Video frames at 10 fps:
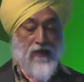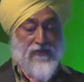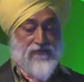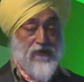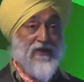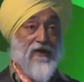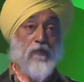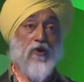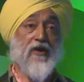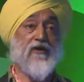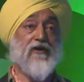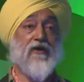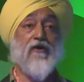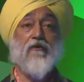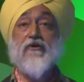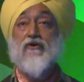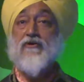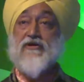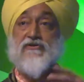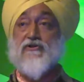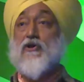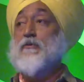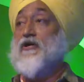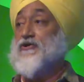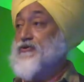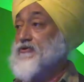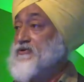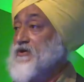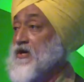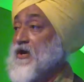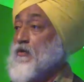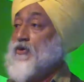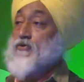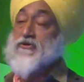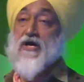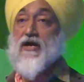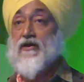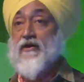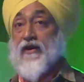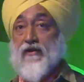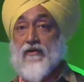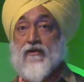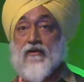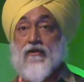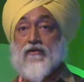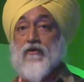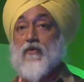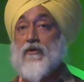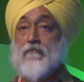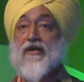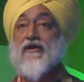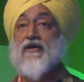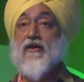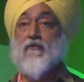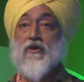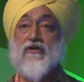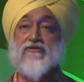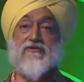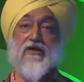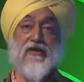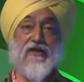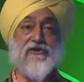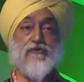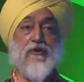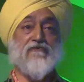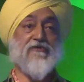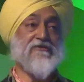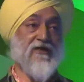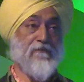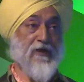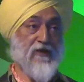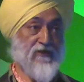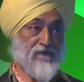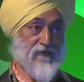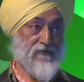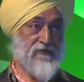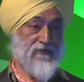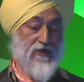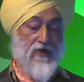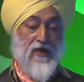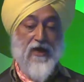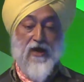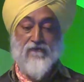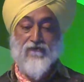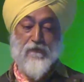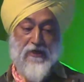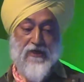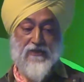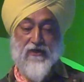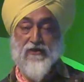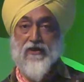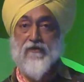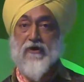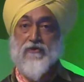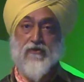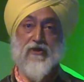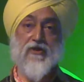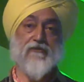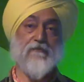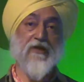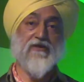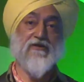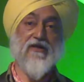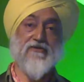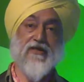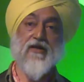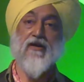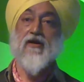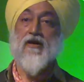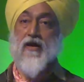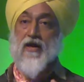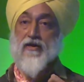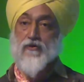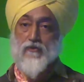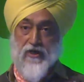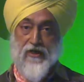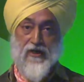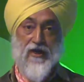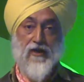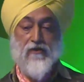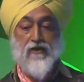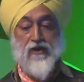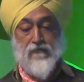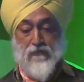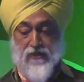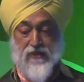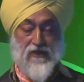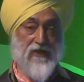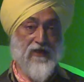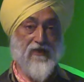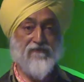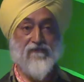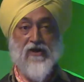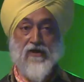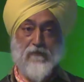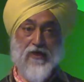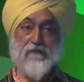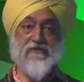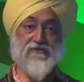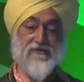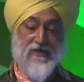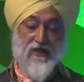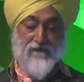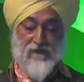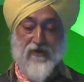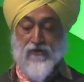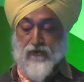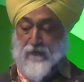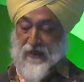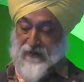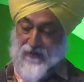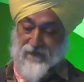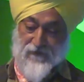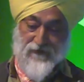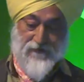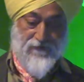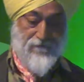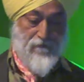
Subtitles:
So at that point, with all these global issues, what was our learning? The one big learning was that each one of us can make a difference. And for me at that time, I took an earth pledge and I said, I'll do what I can in my daily life and in my business life to make that difference.